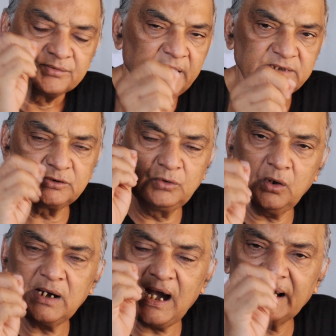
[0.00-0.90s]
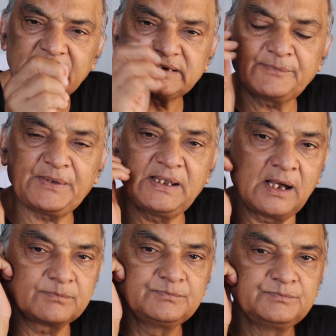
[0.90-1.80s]
There is no God except
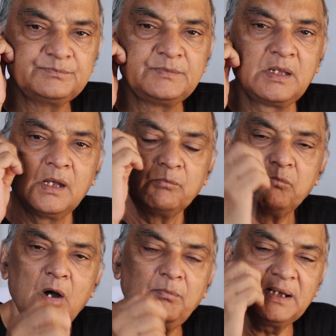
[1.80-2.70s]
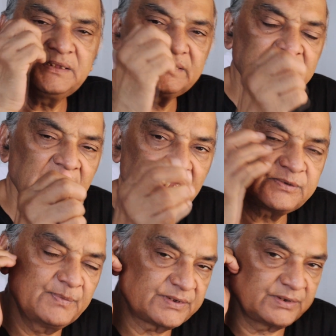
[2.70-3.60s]
Allah. Muhammad is the
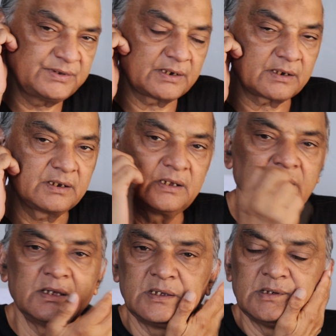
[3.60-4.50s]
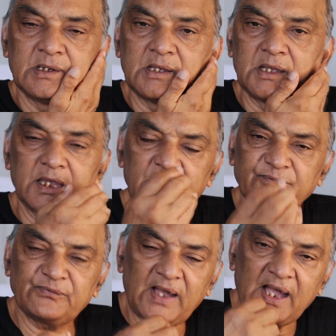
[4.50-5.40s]
last messenger.
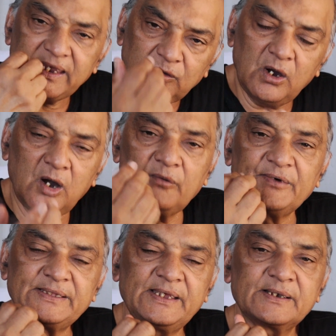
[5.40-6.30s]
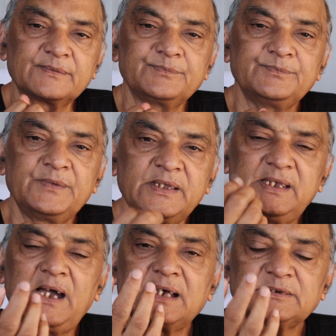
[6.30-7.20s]
If I go over there,
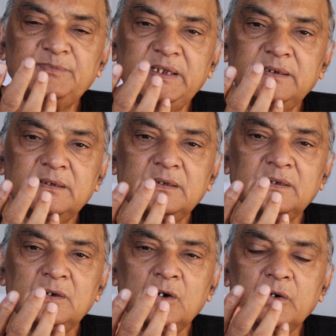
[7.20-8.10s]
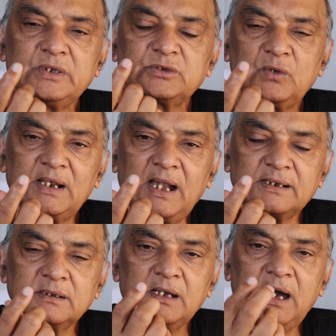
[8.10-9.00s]
he asked me, who is your
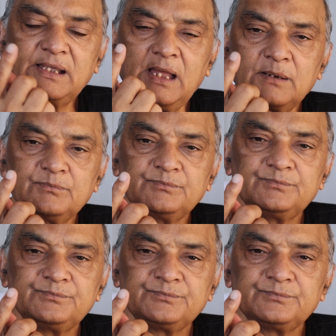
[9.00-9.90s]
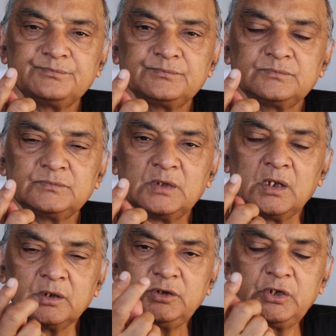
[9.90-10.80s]
Lord? Allah.
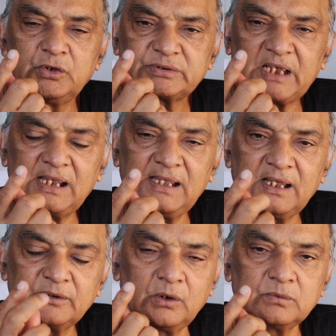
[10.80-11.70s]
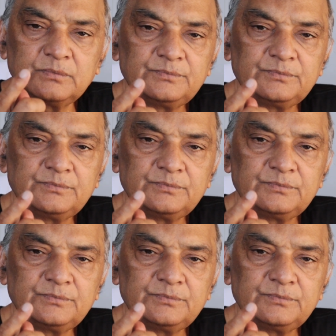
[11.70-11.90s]
Did you say Allah? No.